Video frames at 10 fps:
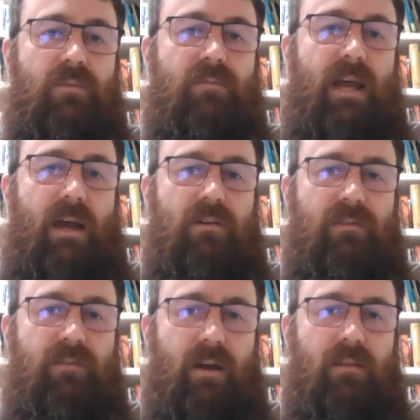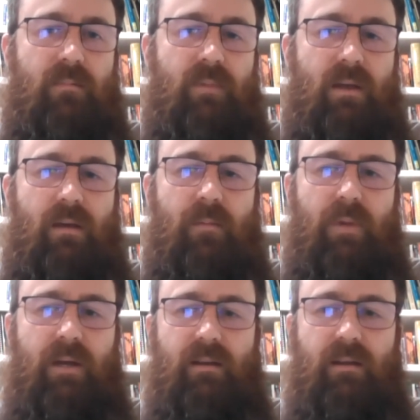terms of how to find them.
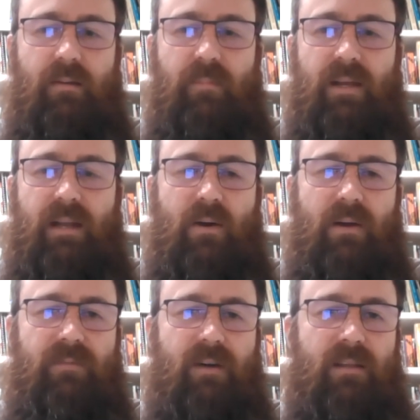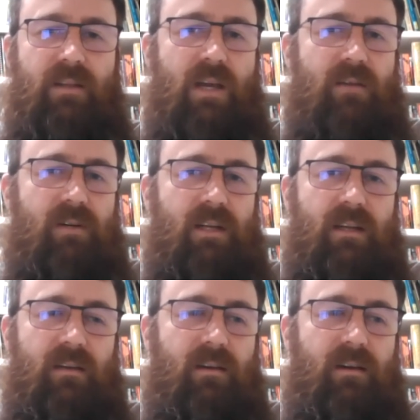But, uh, but now I find that
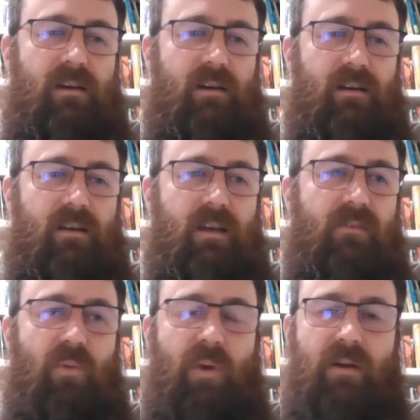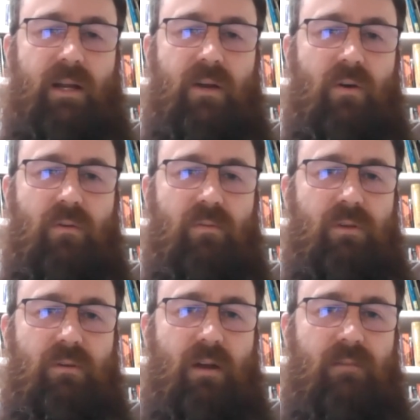generally uh, everywhere I go,
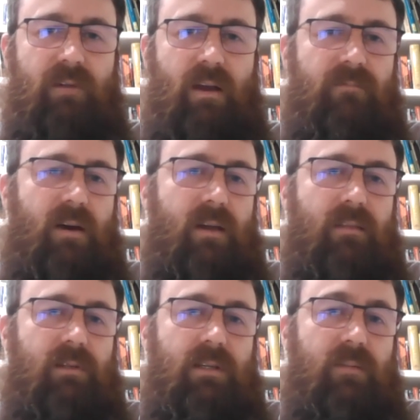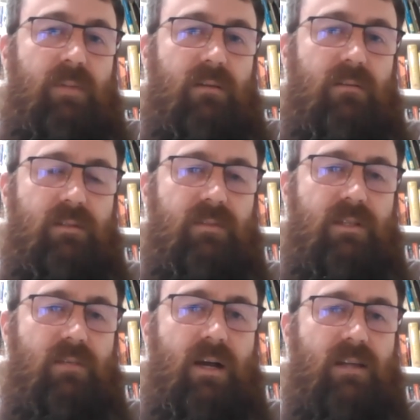you, I, I, find click beetles. If
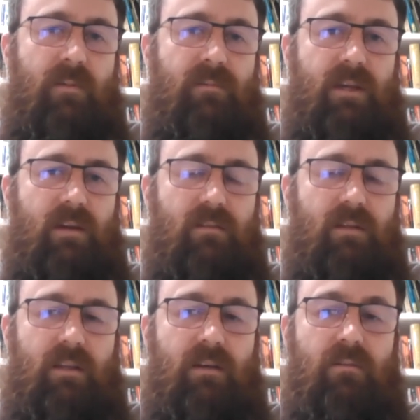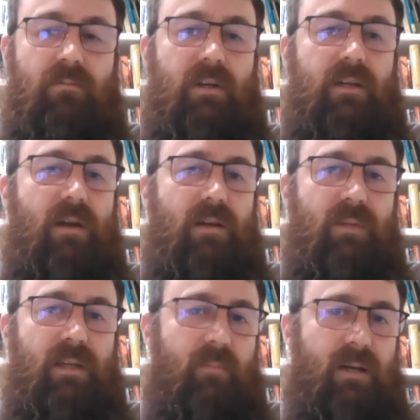it's the right time of year, like they're
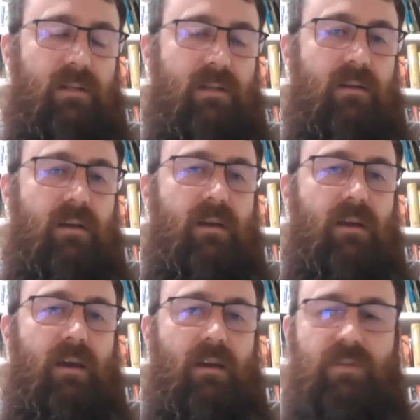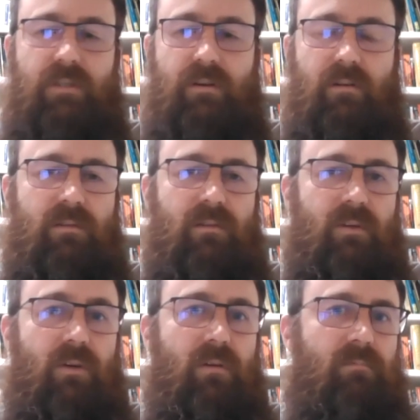incredibly abundant, and I've just gotten sort
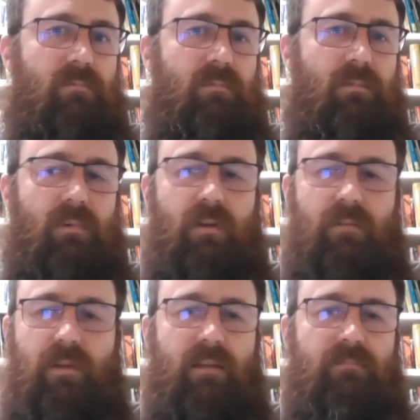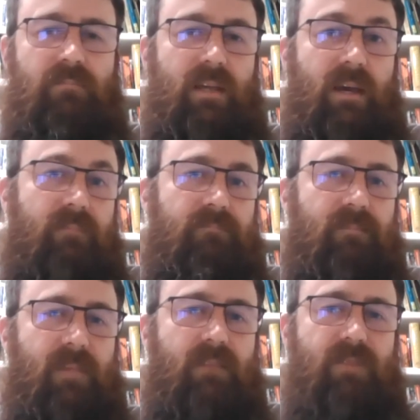of good at, yeah,
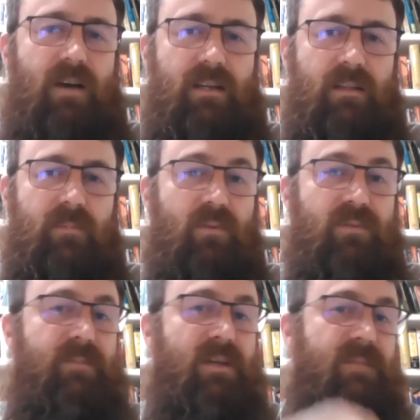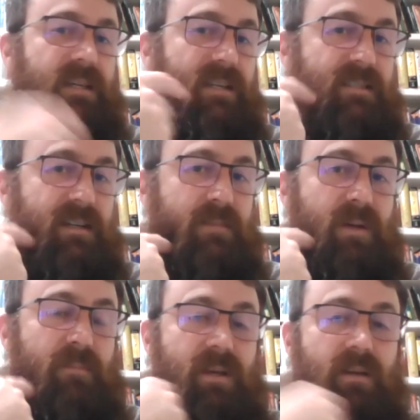at finding them. Or sometimes they get stuck in
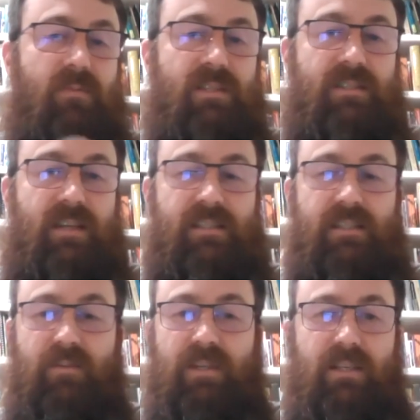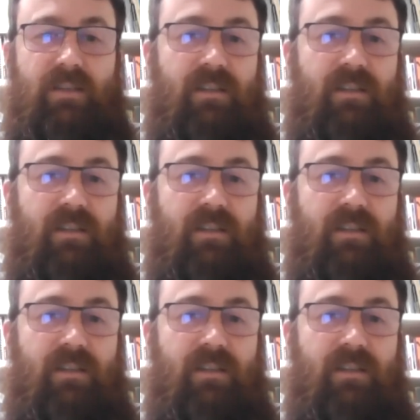my beard, which is actually a really